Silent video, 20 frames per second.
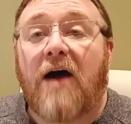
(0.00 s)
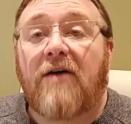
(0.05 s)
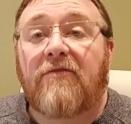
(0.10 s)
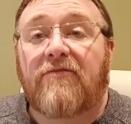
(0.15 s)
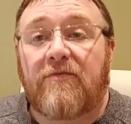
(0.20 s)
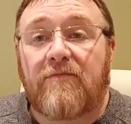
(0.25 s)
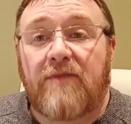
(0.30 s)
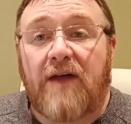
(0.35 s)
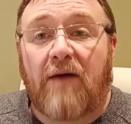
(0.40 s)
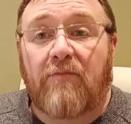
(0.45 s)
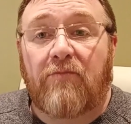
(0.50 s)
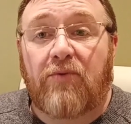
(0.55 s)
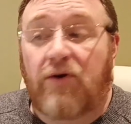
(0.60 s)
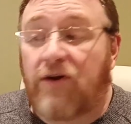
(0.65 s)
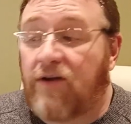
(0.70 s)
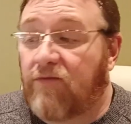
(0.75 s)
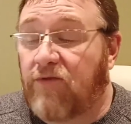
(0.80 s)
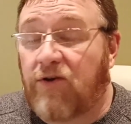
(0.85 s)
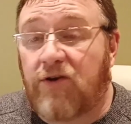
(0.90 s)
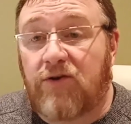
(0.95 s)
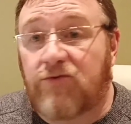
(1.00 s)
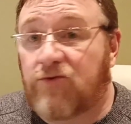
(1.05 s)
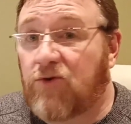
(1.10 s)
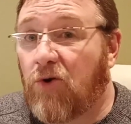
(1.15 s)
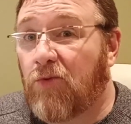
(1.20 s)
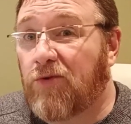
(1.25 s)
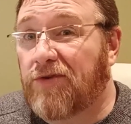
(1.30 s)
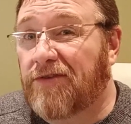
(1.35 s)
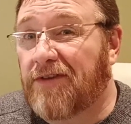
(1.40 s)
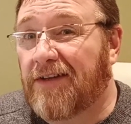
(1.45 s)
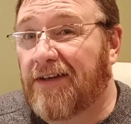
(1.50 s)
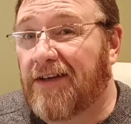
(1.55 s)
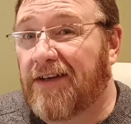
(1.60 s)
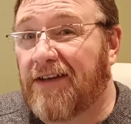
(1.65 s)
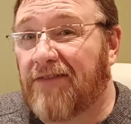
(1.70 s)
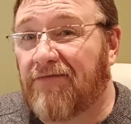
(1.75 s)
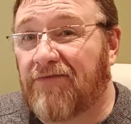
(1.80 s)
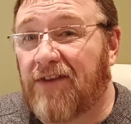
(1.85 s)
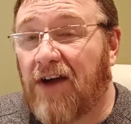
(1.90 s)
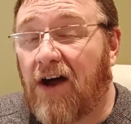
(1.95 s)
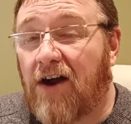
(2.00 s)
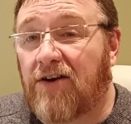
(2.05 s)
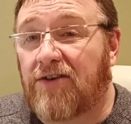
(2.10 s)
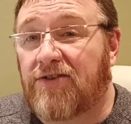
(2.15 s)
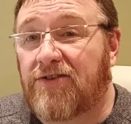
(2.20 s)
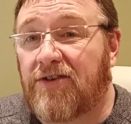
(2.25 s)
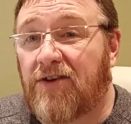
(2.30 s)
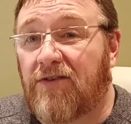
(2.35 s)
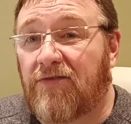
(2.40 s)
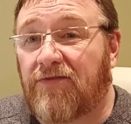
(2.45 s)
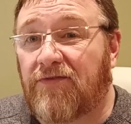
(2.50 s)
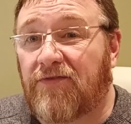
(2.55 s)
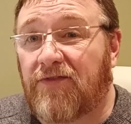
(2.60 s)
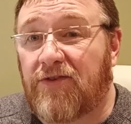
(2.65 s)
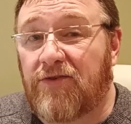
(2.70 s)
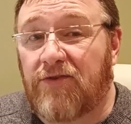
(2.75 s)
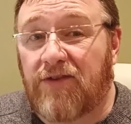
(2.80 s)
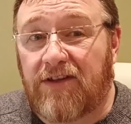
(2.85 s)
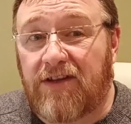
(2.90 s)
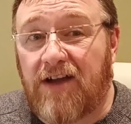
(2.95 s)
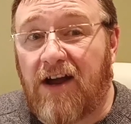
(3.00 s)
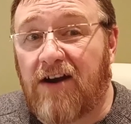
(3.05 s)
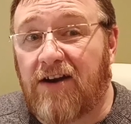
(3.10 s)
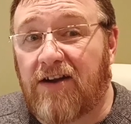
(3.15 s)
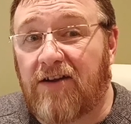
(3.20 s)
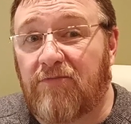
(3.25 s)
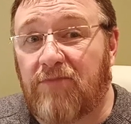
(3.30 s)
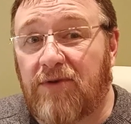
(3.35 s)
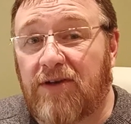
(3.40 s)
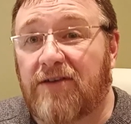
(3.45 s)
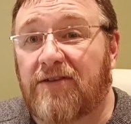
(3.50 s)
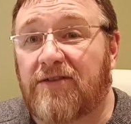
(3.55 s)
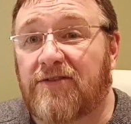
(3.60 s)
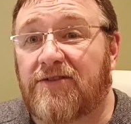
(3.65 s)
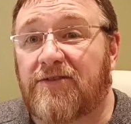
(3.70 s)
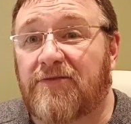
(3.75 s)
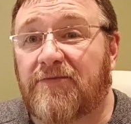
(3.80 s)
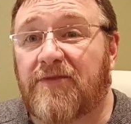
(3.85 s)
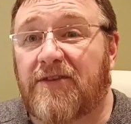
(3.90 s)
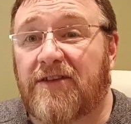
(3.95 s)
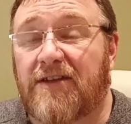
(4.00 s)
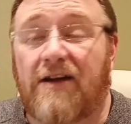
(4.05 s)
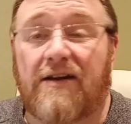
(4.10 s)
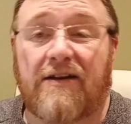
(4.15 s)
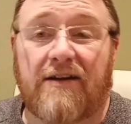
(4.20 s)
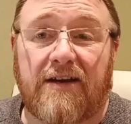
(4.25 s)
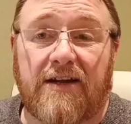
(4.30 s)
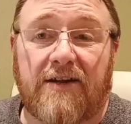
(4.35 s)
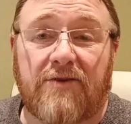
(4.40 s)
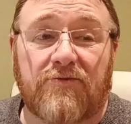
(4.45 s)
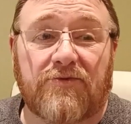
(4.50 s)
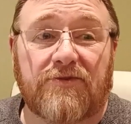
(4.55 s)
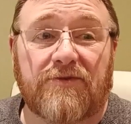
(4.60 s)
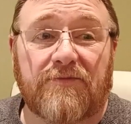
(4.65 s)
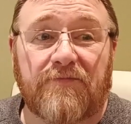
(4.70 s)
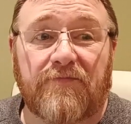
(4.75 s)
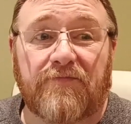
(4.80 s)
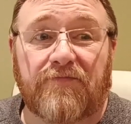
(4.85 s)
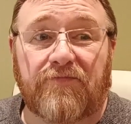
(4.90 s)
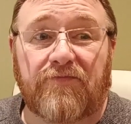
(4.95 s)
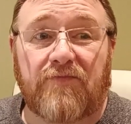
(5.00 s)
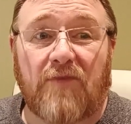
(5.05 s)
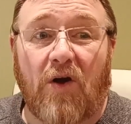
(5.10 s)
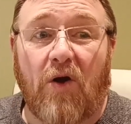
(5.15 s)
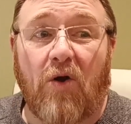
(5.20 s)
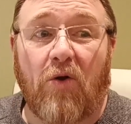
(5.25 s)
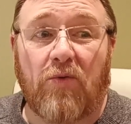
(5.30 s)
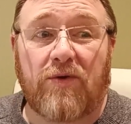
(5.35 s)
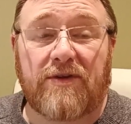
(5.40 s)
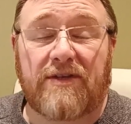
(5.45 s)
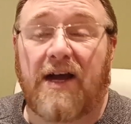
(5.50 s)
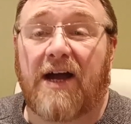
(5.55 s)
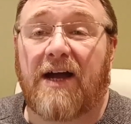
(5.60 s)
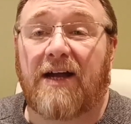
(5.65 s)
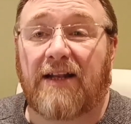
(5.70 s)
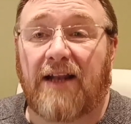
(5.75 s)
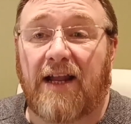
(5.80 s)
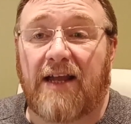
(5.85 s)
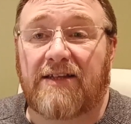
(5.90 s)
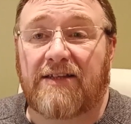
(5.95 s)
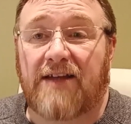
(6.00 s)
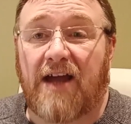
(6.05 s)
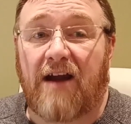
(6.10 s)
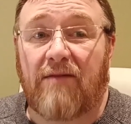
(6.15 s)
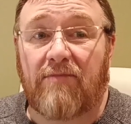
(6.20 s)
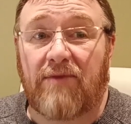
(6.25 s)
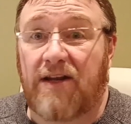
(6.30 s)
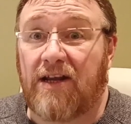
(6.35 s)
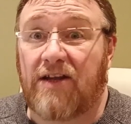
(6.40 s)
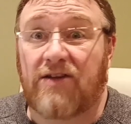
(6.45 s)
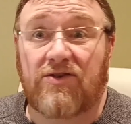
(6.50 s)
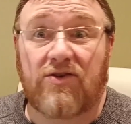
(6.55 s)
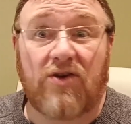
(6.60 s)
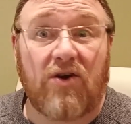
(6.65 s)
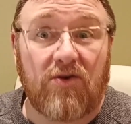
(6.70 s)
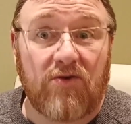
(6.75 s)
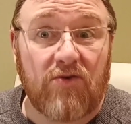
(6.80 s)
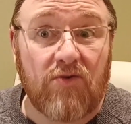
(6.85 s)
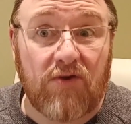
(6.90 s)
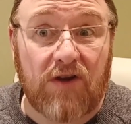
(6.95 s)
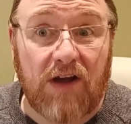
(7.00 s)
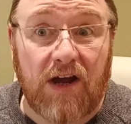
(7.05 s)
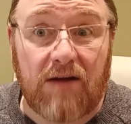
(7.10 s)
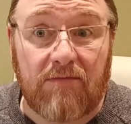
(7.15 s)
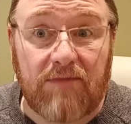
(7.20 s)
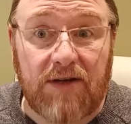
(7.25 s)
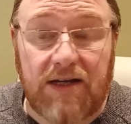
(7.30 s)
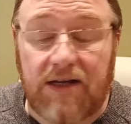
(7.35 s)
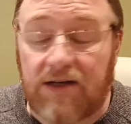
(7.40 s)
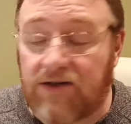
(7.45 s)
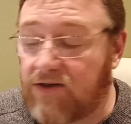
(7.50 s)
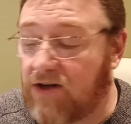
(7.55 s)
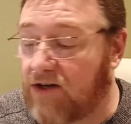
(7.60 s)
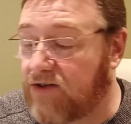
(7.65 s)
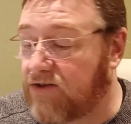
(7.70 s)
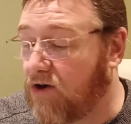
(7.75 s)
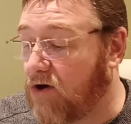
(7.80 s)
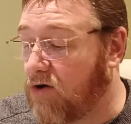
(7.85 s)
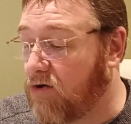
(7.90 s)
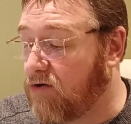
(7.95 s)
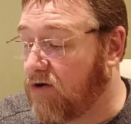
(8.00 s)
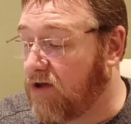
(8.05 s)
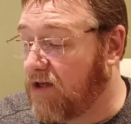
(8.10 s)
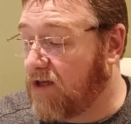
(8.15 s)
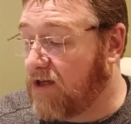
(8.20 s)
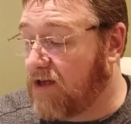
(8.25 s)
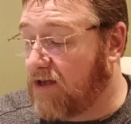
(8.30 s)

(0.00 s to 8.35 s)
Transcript: From that point of view, it was always a kind of dark stuff. You know, the darker beers, the darker ales, always had less carbonation or no carbonation at all.